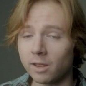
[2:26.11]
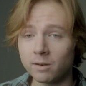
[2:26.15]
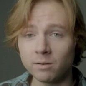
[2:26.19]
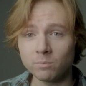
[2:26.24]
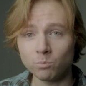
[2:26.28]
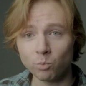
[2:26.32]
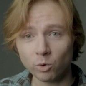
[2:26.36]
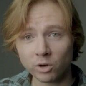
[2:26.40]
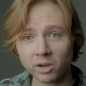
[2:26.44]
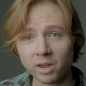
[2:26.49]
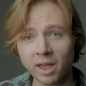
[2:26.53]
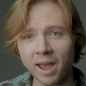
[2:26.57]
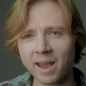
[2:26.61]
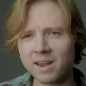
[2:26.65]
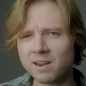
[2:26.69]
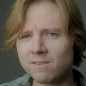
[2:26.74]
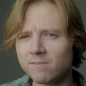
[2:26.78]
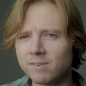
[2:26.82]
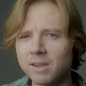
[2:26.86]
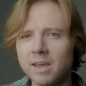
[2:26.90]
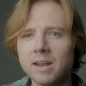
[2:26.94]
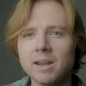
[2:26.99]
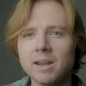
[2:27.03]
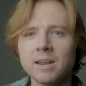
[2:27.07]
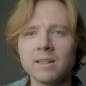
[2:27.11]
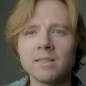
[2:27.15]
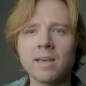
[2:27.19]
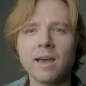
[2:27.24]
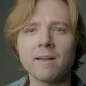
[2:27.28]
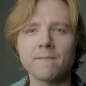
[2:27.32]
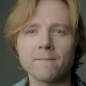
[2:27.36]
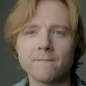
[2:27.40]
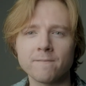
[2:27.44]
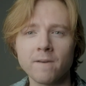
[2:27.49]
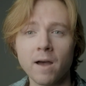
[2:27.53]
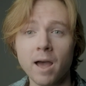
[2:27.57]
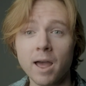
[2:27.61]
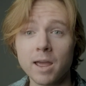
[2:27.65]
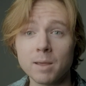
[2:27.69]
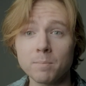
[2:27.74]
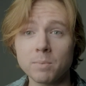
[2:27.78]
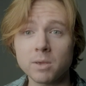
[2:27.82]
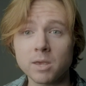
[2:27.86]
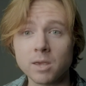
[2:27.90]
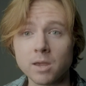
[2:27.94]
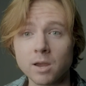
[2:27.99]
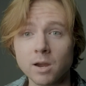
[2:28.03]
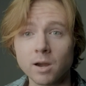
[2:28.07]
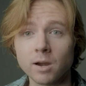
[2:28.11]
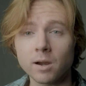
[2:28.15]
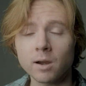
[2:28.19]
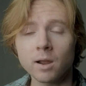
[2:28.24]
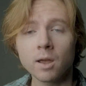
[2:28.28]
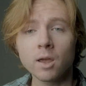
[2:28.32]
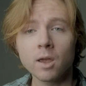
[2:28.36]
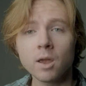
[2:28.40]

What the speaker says: and we're kind of getting that vibe here,